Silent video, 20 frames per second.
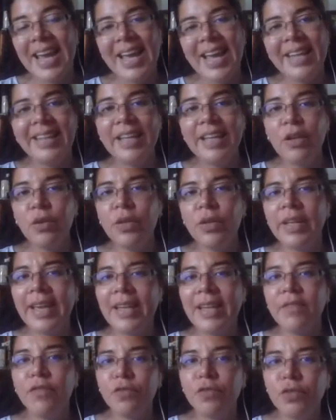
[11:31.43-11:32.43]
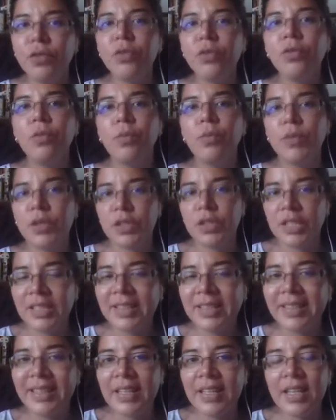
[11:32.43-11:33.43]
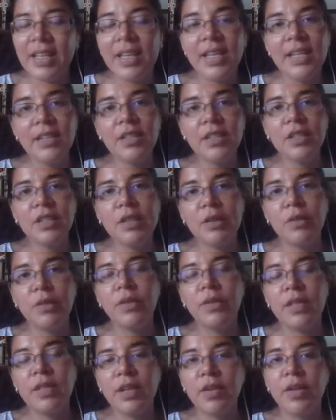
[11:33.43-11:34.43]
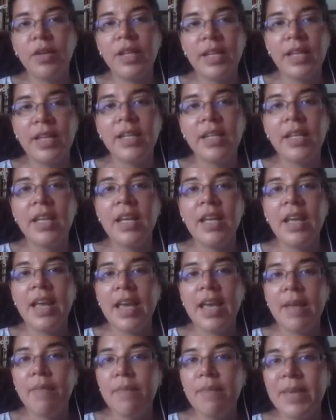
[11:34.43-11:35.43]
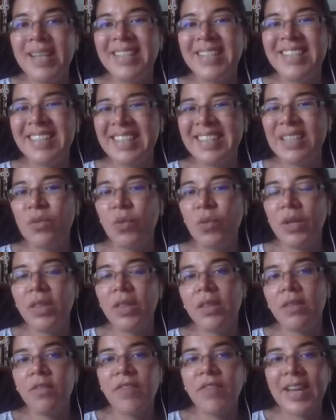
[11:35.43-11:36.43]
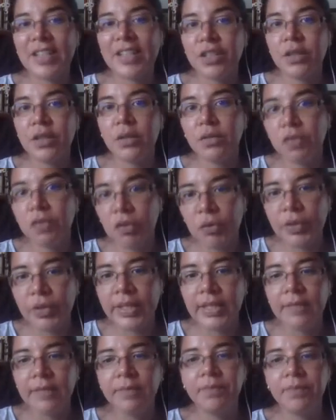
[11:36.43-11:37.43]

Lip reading: and they don't gain full motility until they're in and mix in with vaginal fluid.